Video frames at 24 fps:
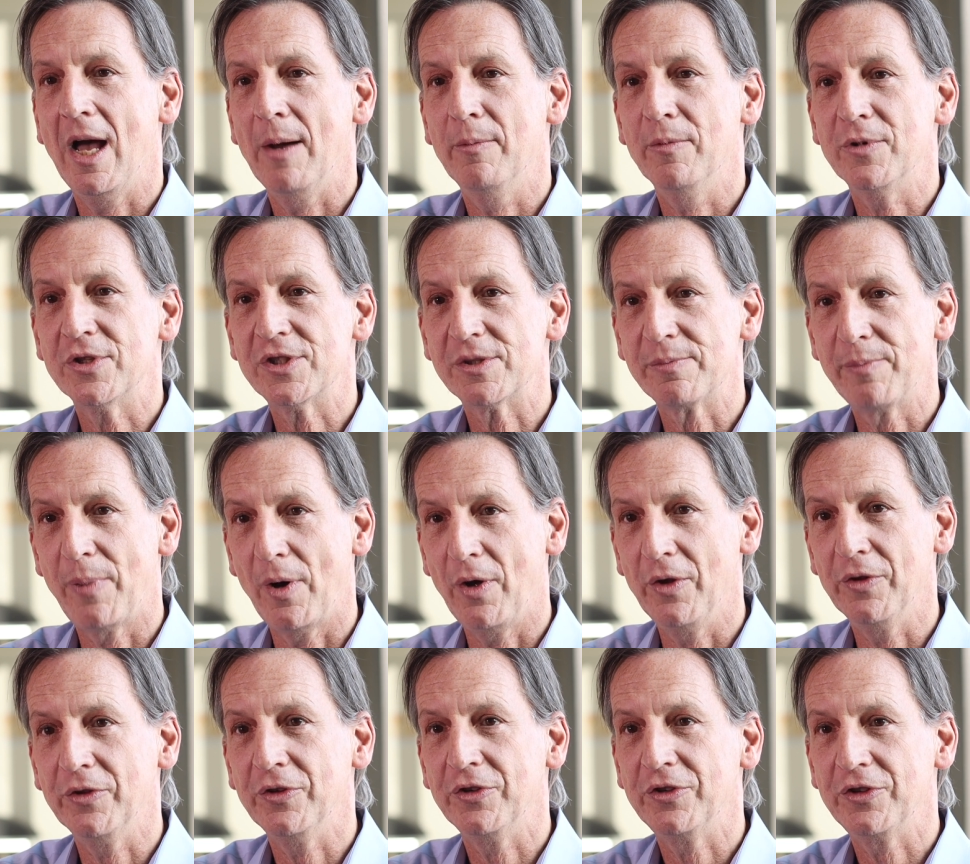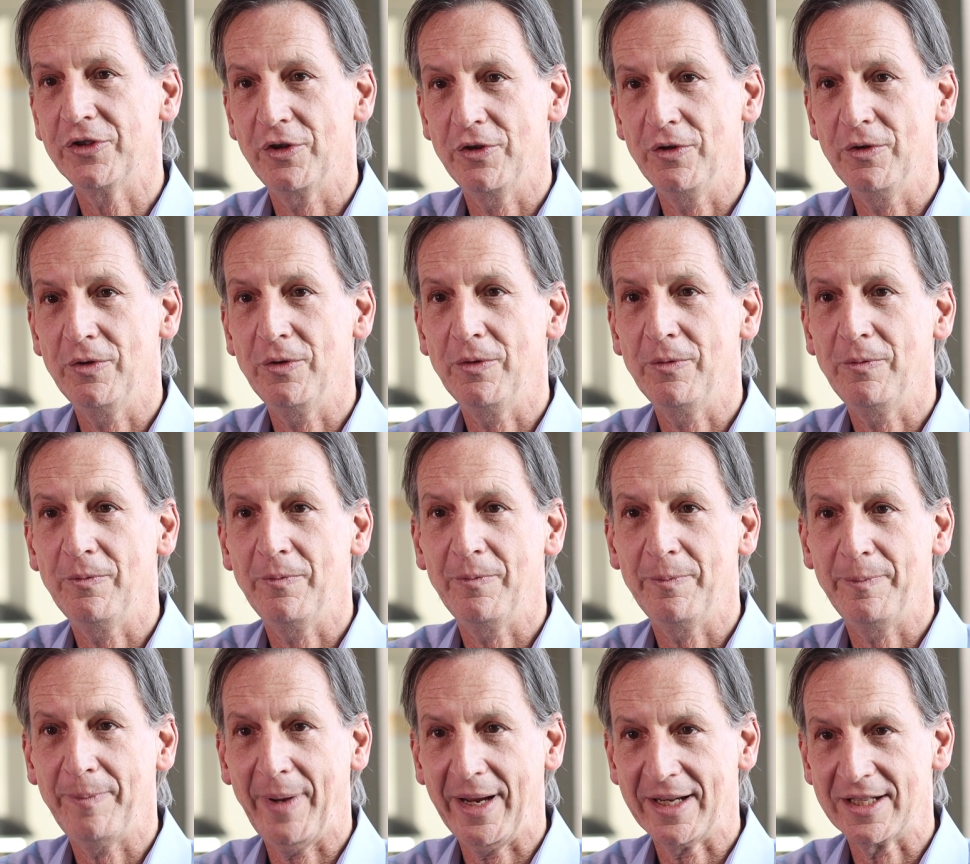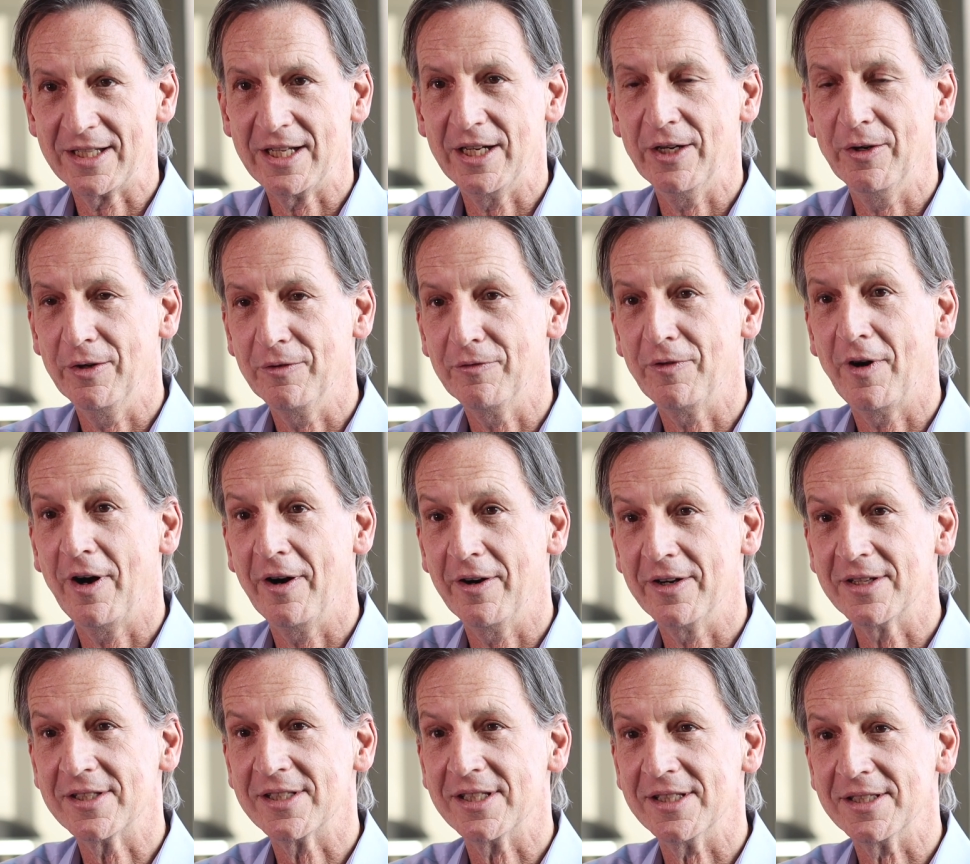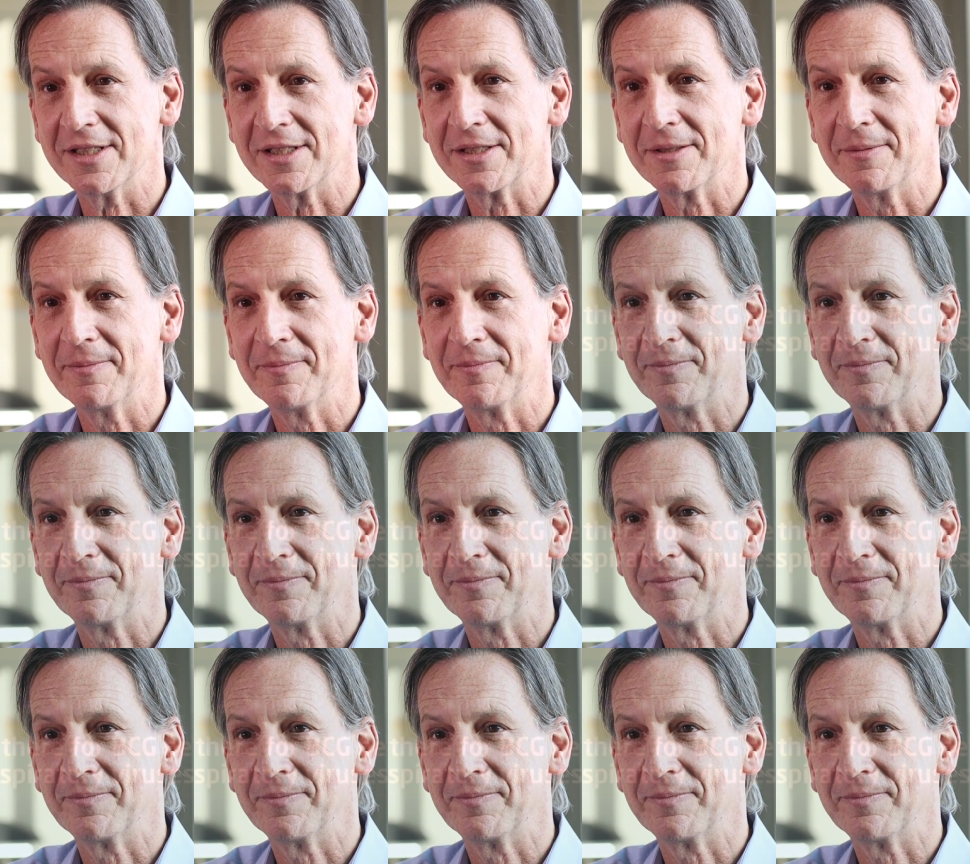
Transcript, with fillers: respond to bacteria and viruses.